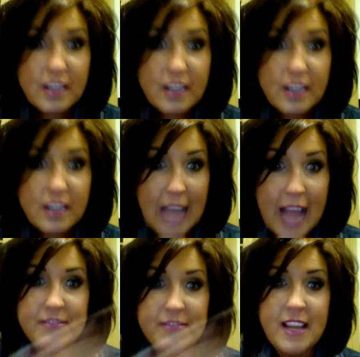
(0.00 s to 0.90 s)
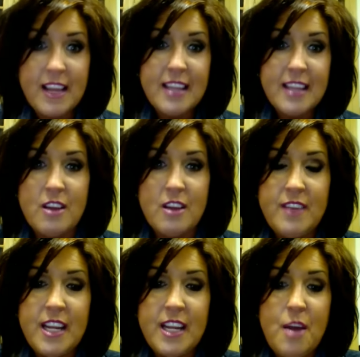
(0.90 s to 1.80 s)
live like this on
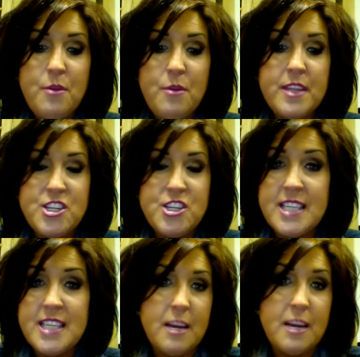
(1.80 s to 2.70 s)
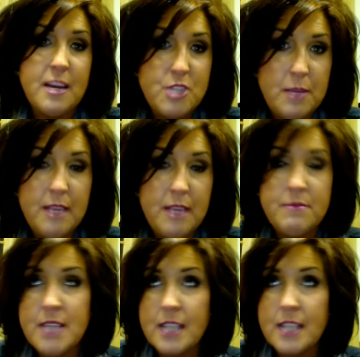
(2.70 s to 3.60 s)
video, then just send them to me,
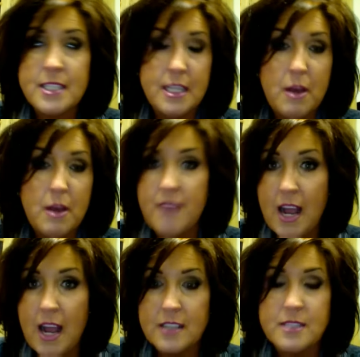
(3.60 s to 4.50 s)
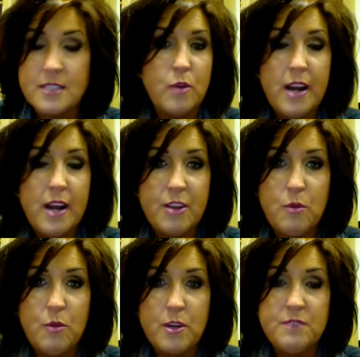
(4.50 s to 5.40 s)
text, email, box, whatever you
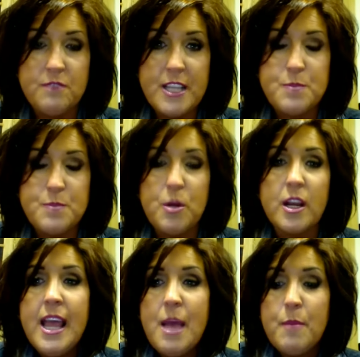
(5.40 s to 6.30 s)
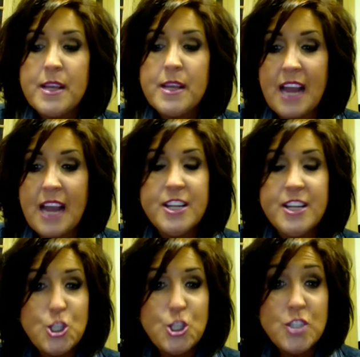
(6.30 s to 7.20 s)
want to, Facebook, because every
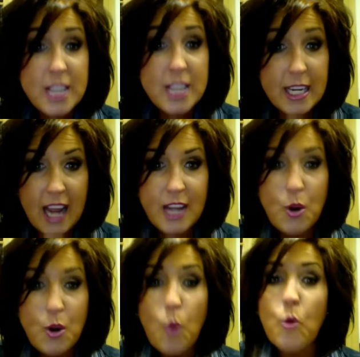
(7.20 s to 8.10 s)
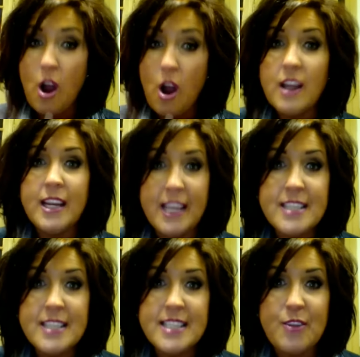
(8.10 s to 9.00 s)
Tuesday night, we're all going to get
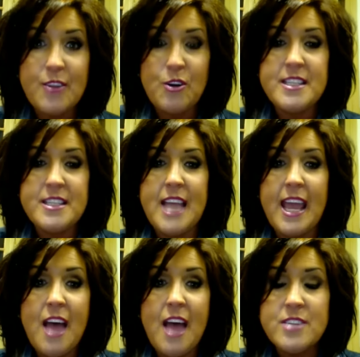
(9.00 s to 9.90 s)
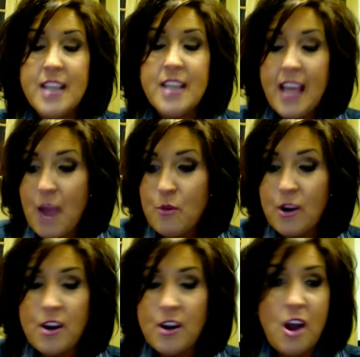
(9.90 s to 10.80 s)
together on this hangout, and we're going
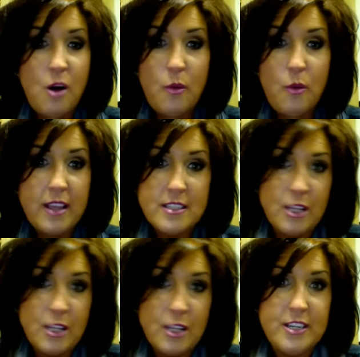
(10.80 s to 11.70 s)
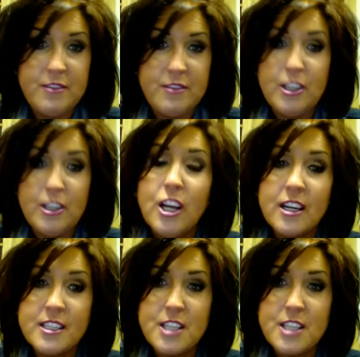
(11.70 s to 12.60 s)
to always learn different looks.
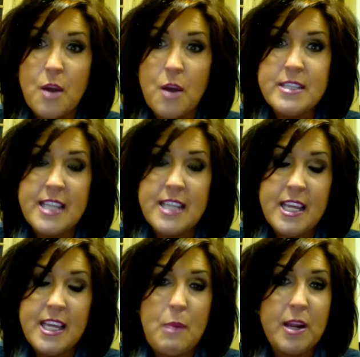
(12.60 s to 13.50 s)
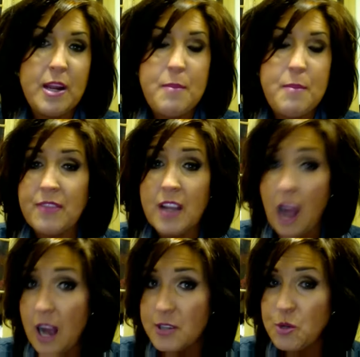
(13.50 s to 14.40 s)
So I was thinking about bringing back the
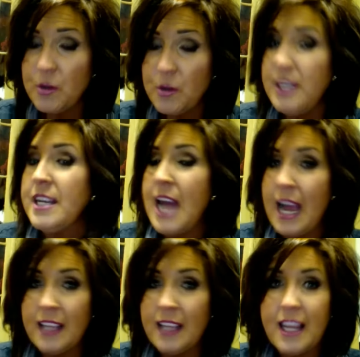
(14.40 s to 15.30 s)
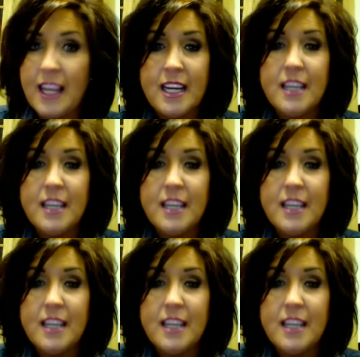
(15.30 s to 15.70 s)
contouring and highlighting